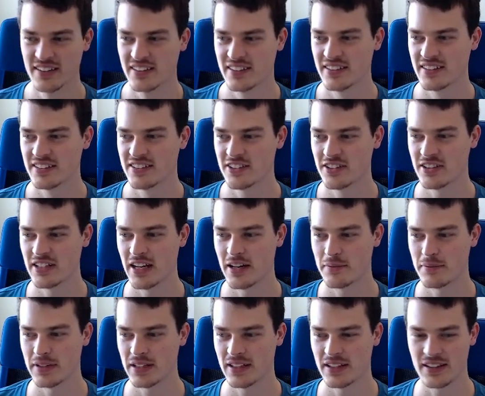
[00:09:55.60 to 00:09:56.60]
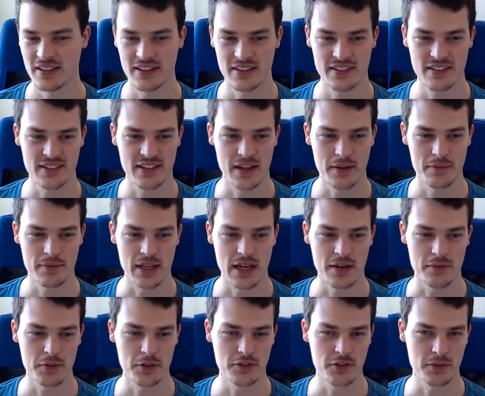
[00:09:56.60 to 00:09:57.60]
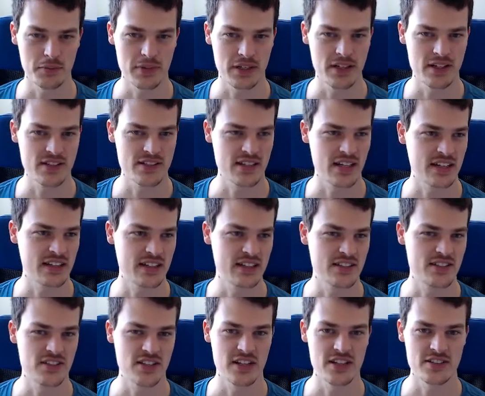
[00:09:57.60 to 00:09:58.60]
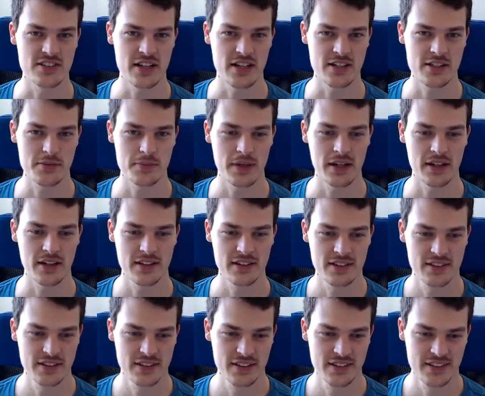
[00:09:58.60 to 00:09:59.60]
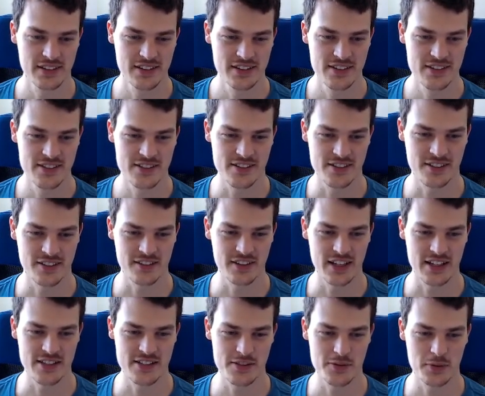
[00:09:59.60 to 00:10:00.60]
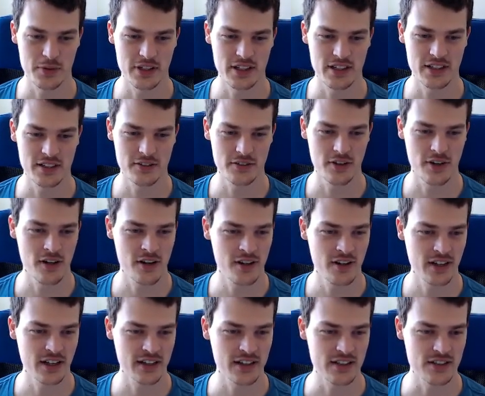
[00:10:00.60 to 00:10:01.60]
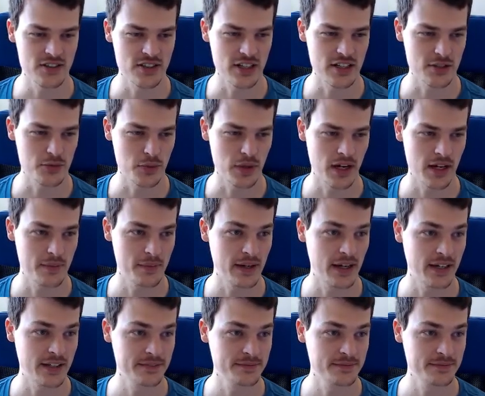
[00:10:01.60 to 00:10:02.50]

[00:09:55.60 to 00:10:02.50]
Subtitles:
should get me them not moving because I did change X by. So that's what I did wrong. I need to change Y by.